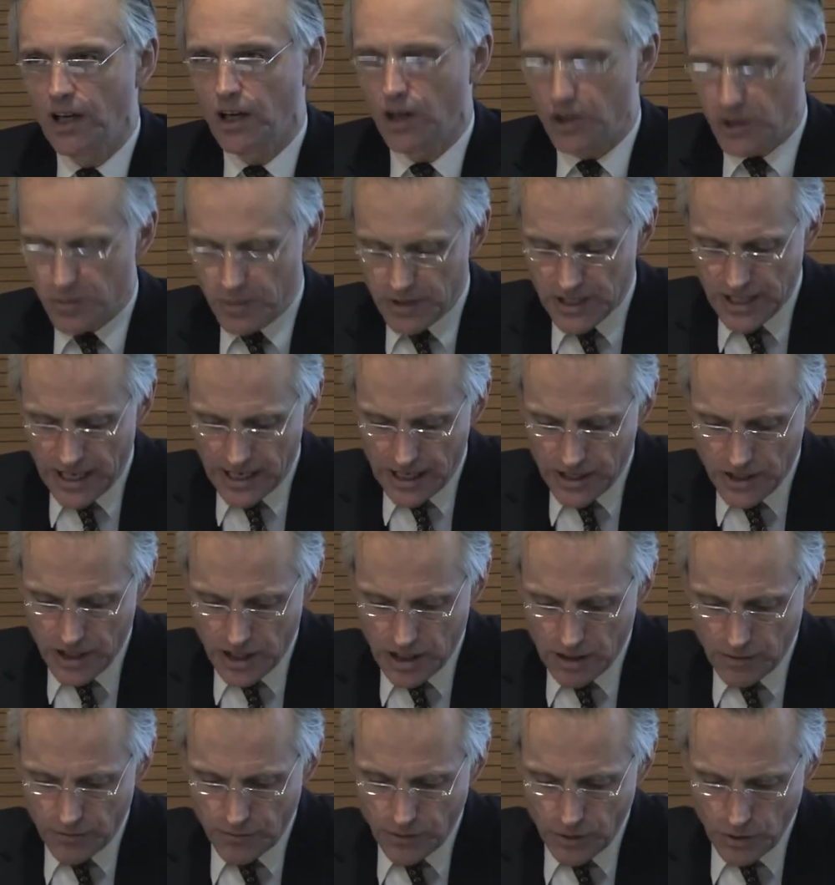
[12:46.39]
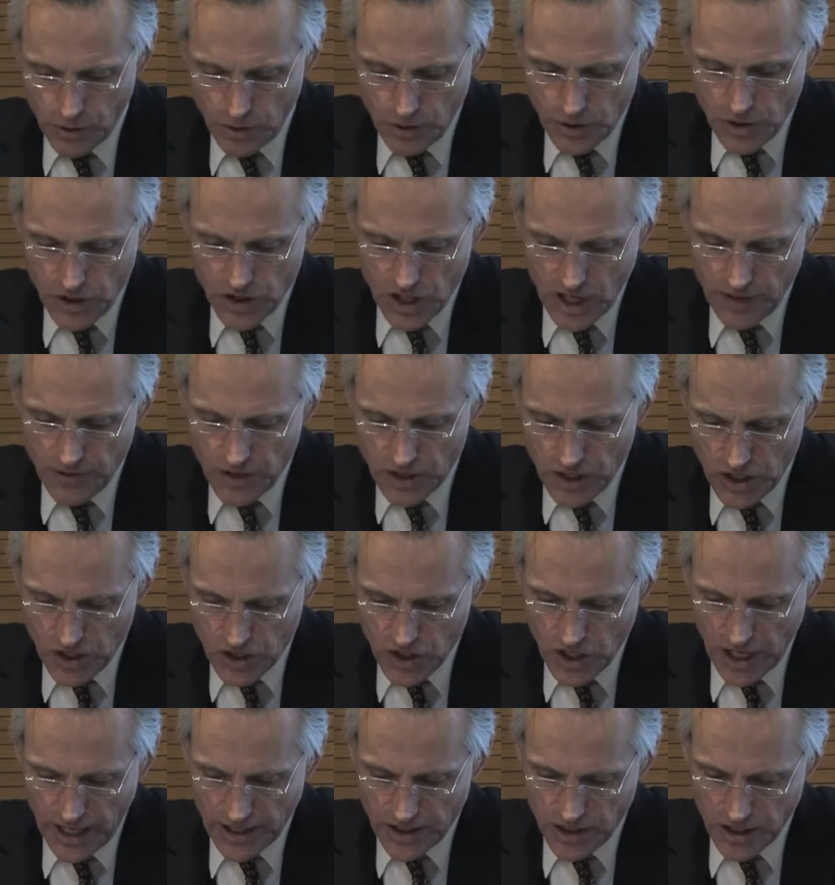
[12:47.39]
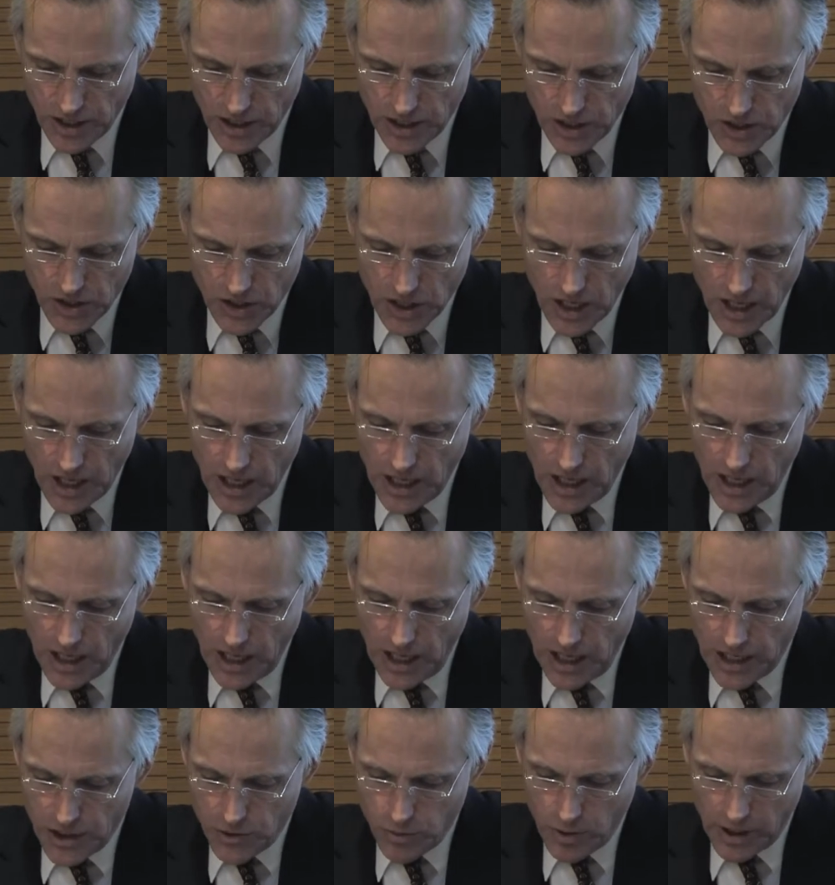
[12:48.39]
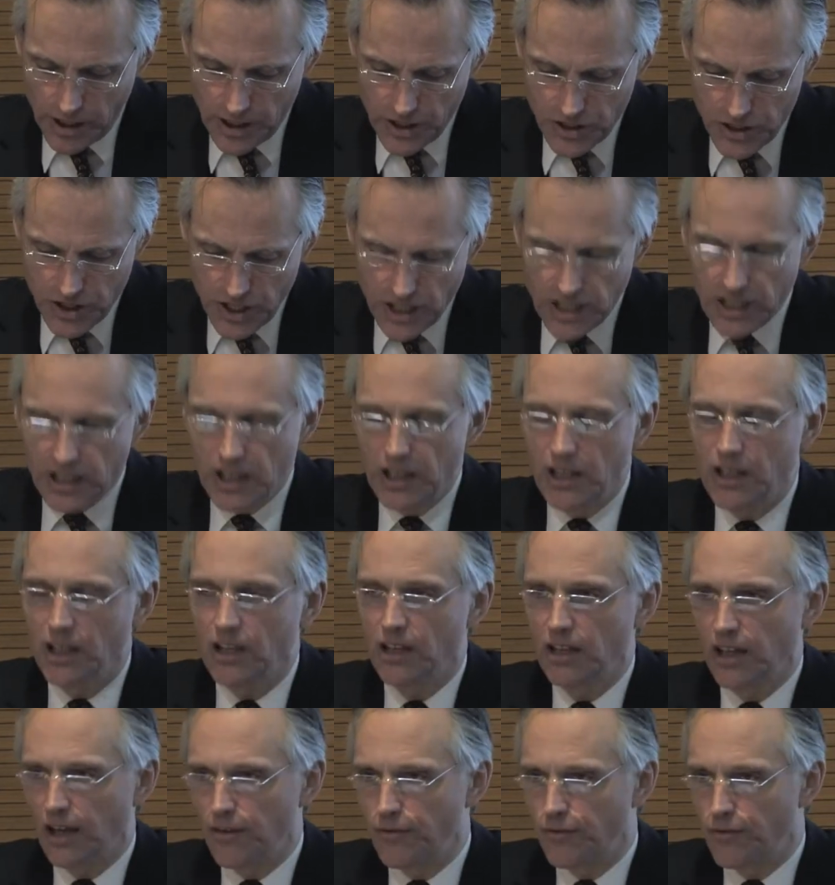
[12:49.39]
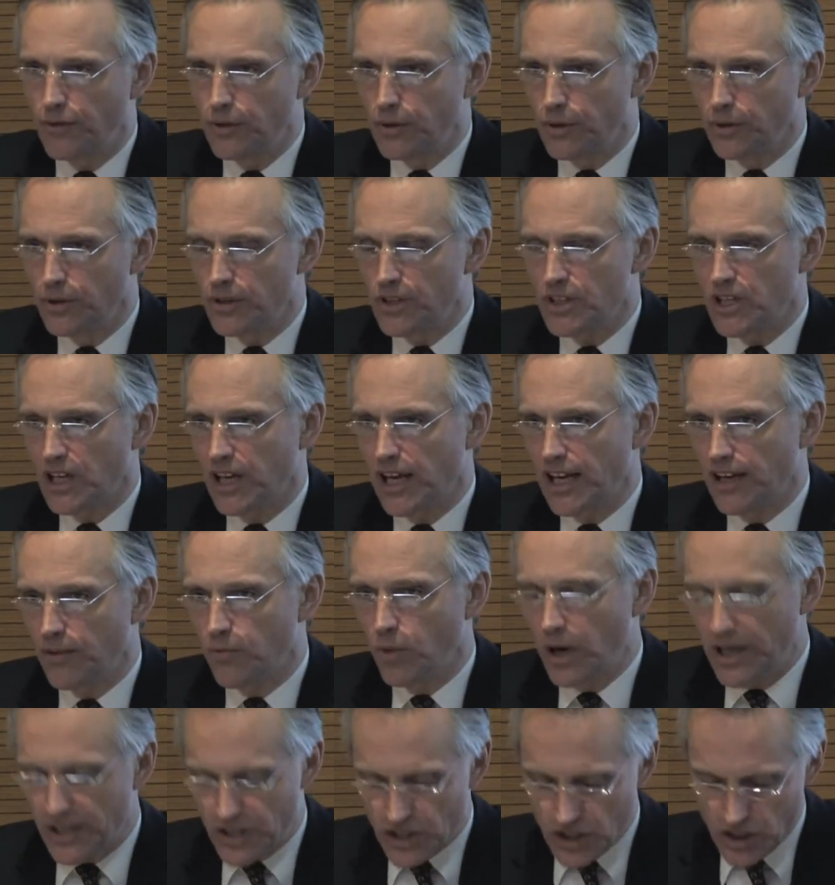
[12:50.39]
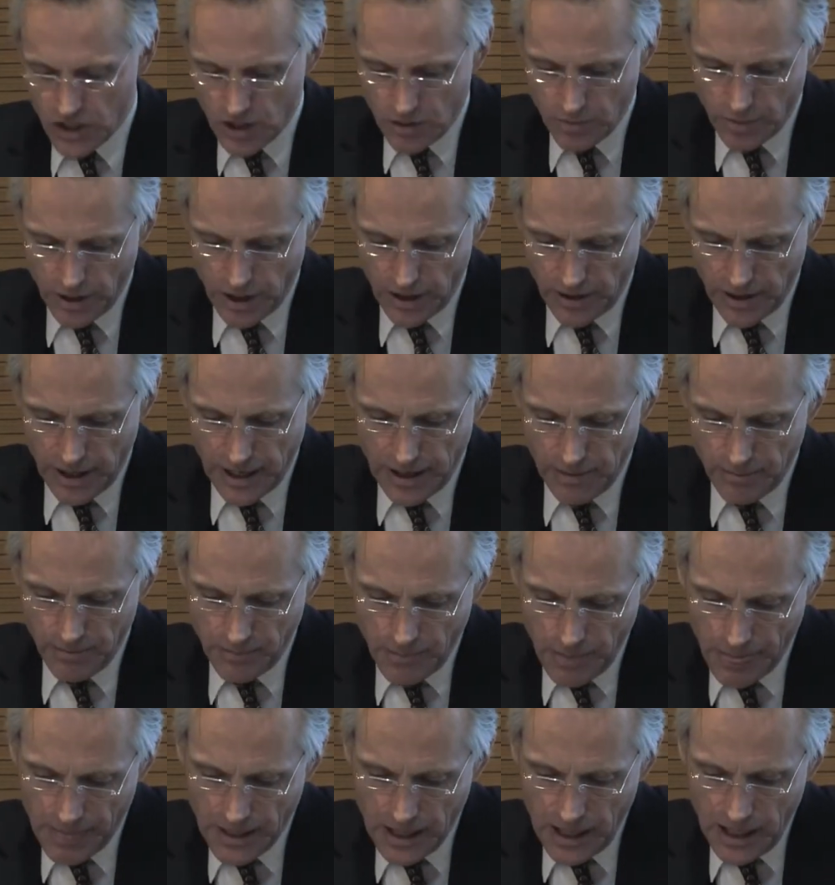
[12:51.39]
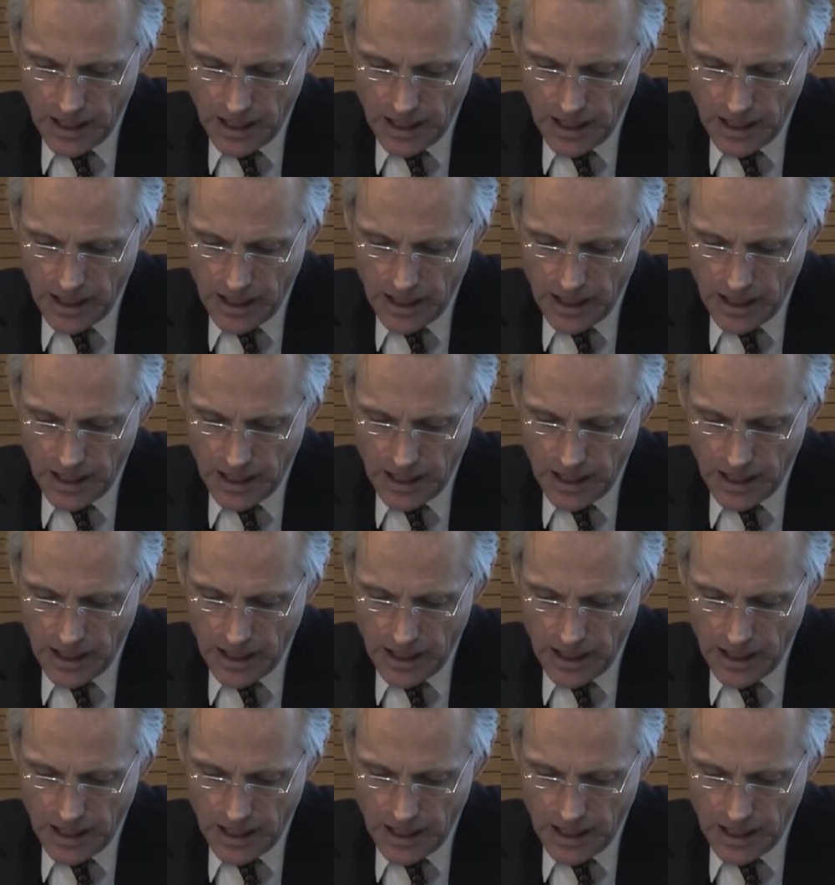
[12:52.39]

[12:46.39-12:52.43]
hospitality and food services sectors, as well as the Love Food, Hate Waste programme,